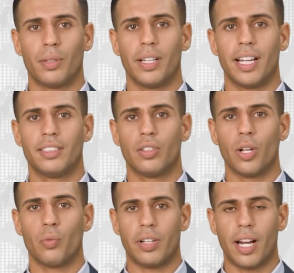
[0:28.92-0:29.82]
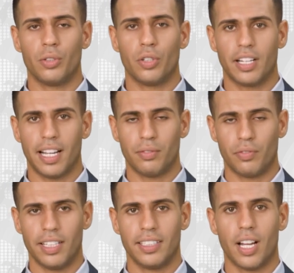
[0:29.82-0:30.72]
Let's start with energy and
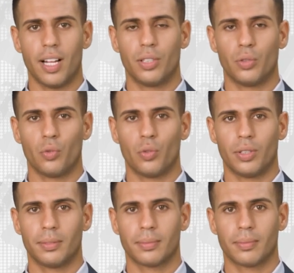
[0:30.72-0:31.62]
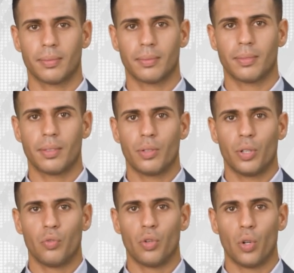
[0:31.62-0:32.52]
feedstock news.
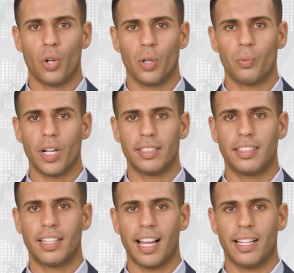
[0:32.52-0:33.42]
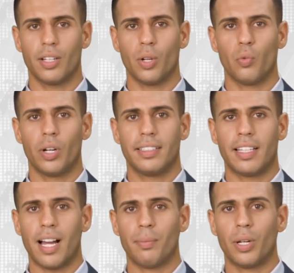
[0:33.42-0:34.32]
Crude oil prices gained on
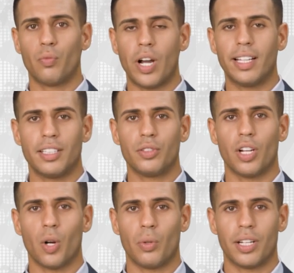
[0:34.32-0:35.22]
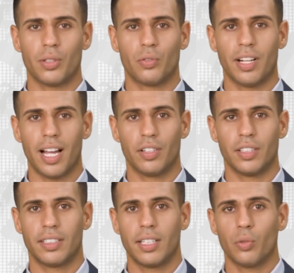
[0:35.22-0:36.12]
Wednesday amid rising geopolitical
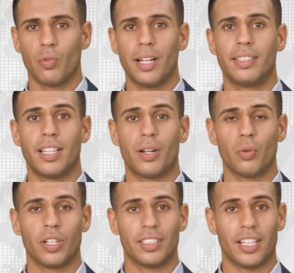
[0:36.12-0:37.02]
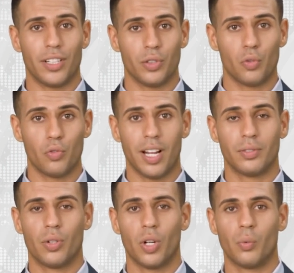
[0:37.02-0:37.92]
tensions in the Red Sea, which continue to
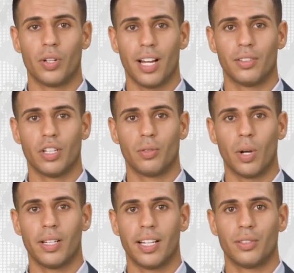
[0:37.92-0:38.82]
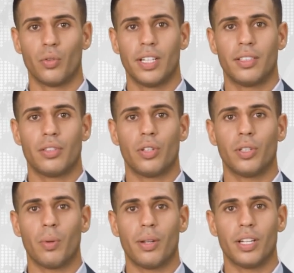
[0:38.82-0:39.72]
rattle global energy markets with
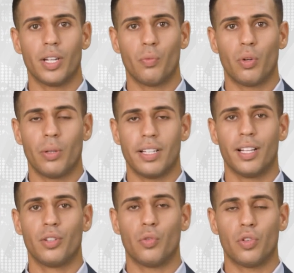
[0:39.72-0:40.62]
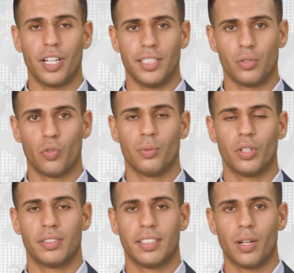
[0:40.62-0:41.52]
concerns mounting over potential trade
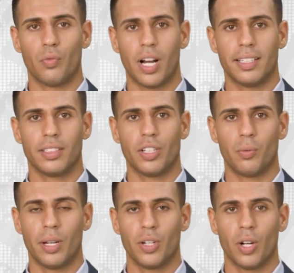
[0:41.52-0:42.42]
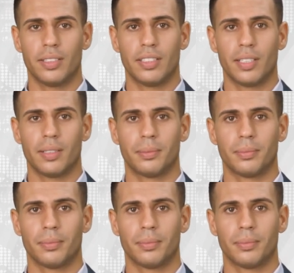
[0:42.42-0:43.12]
disruptions and rising shipping costs.